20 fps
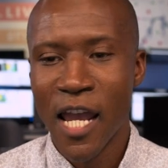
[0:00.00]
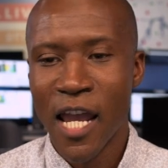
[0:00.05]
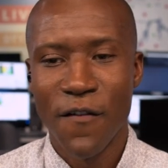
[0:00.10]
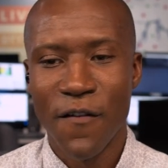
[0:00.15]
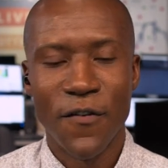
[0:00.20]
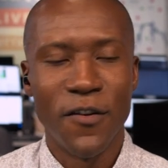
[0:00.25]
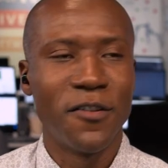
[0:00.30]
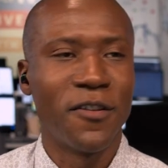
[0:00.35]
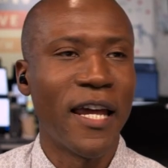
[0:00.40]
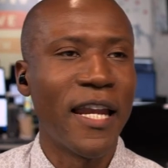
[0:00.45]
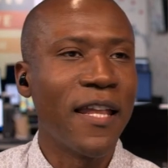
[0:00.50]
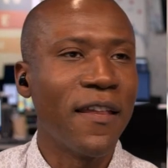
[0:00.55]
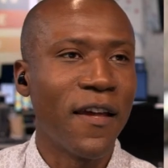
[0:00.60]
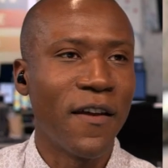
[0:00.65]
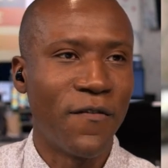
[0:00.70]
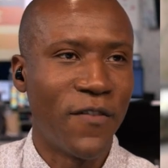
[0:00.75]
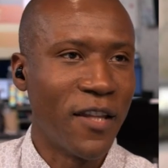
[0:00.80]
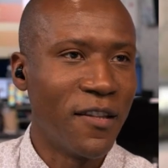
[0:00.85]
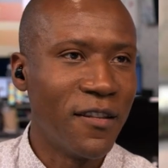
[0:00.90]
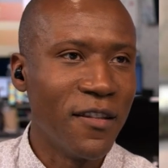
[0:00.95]
If
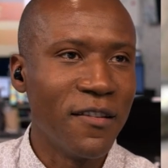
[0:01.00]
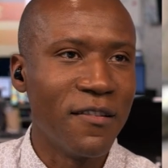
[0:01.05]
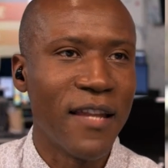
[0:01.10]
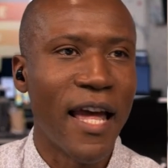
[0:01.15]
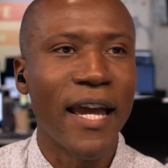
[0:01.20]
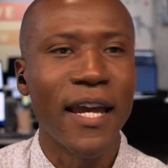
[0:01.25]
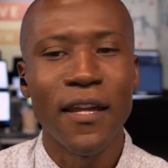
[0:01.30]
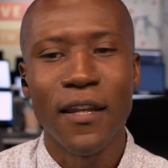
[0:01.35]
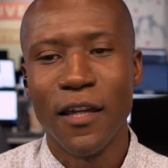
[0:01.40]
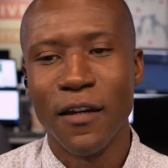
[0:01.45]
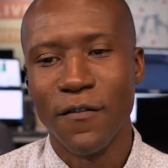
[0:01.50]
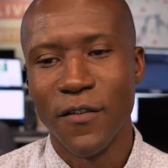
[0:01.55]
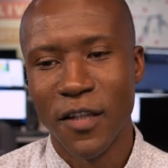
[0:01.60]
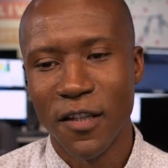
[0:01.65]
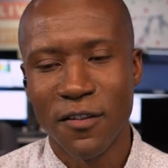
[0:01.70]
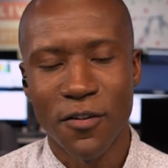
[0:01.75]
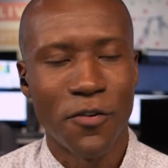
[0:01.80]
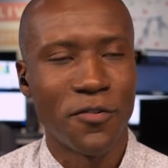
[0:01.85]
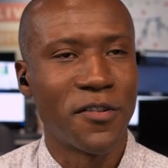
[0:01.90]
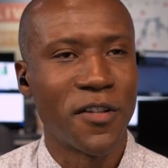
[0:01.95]
this is negative and this
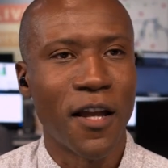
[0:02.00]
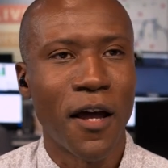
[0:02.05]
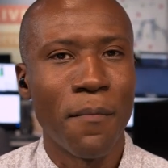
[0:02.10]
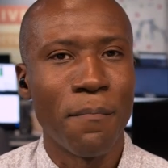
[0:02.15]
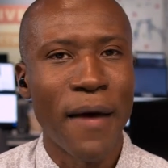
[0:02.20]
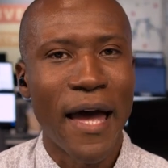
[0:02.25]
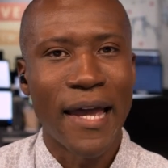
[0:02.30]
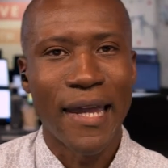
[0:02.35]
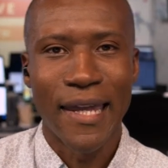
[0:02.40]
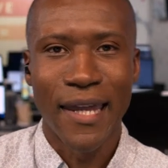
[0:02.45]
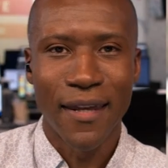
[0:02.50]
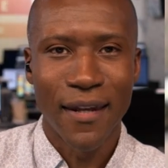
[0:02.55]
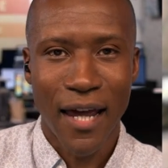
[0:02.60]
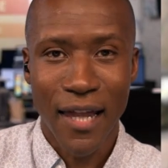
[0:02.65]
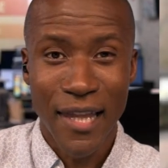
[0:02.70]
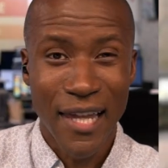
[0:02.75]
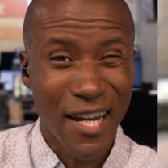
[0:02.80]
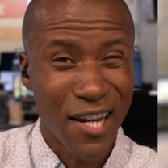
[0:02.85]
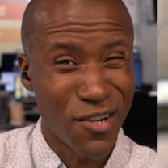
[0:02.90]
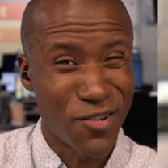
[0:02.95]
starts to come back in, I
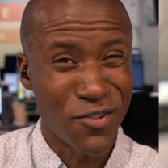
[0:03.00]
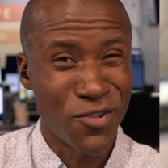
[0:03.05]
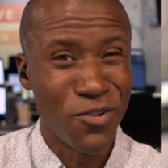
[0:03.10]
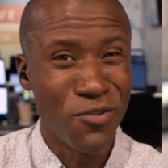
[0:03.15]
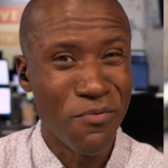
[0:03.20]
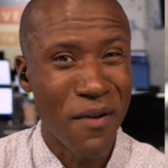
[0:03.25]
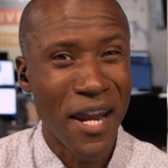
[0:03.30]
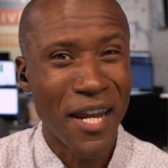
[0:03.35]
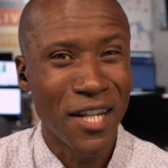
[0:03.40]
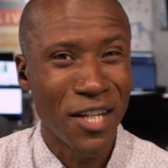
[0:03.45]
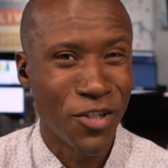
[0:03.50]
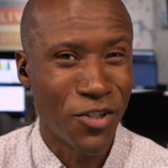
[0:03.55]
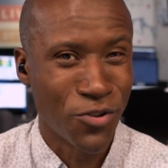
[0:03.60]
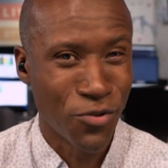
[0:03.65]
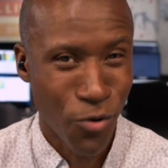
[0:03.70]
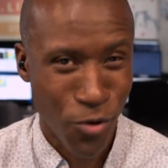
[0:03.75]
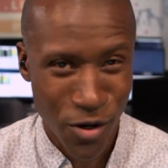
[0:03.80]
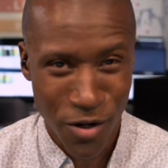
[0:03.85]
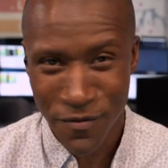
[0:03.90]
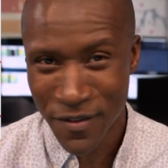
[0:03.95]
like a 280
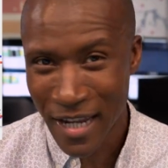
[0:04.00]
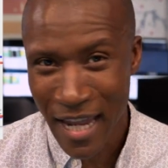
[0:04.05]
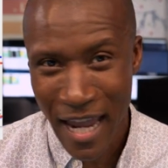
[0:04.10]
short if it